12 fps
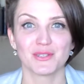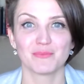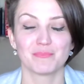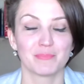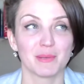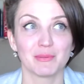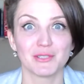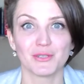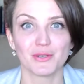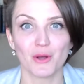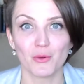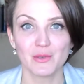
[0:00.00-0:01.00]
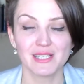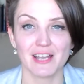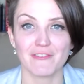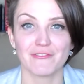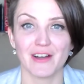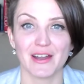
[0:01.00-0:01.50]
people don't always
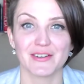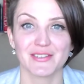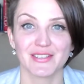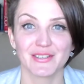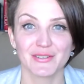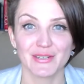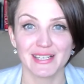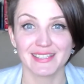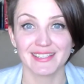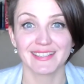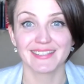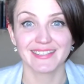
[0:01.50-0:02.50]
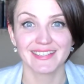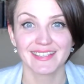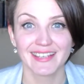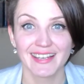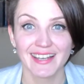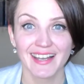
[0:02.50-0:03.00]
have fires in crisis.
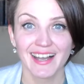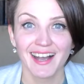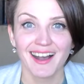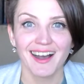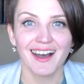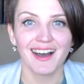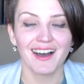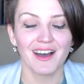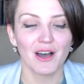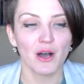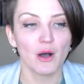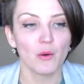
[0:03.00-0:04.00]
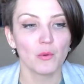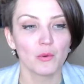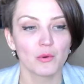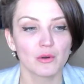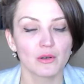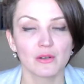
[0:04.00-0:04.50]

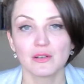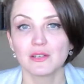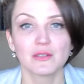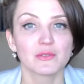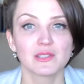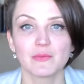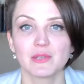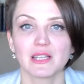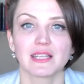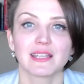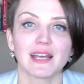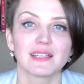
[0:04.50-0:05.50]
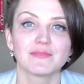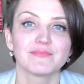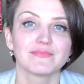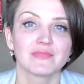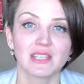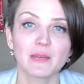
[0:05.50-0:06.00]
Or, something like that.
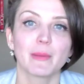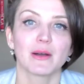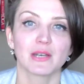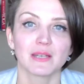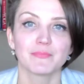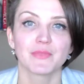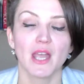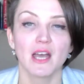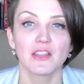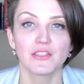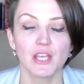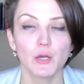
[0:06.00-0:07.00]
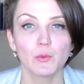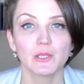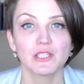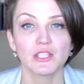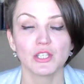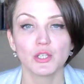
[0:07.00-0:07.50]
Think about it. Think
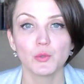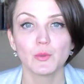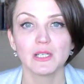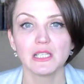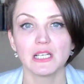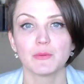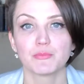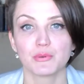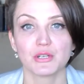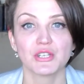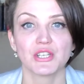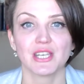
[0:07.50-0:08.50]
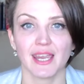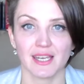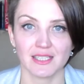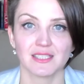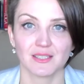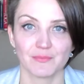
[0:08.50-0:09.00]
what you will
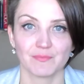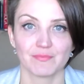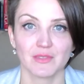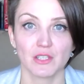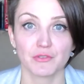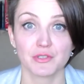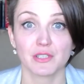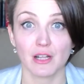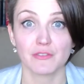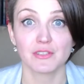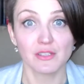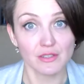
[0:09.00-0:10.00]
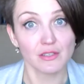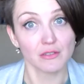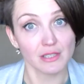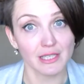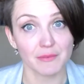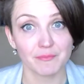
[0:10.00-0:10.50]
appreciate yourself sincerely.